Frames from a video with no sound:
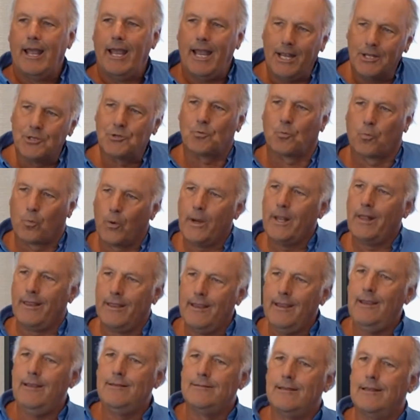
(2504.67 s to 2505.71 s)
It's
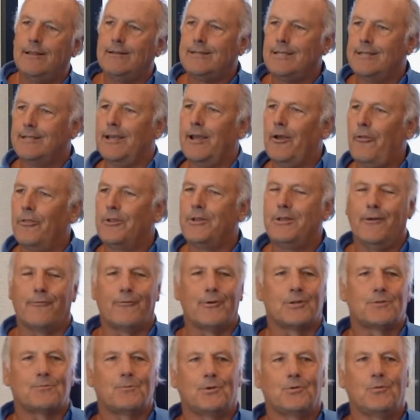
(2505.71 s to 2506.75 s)
really easy to tell the
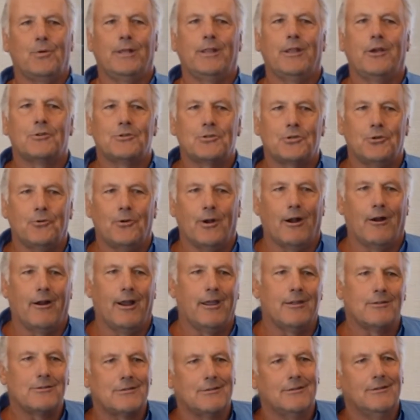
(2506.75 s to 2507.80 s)
difference between those 2
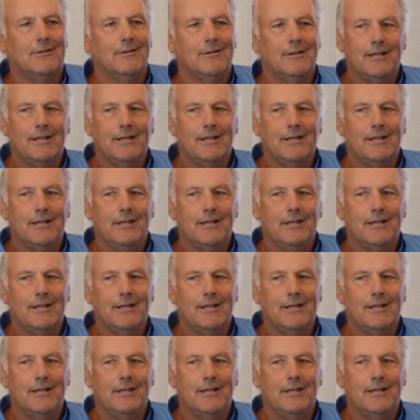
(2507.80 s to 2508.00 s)
areas.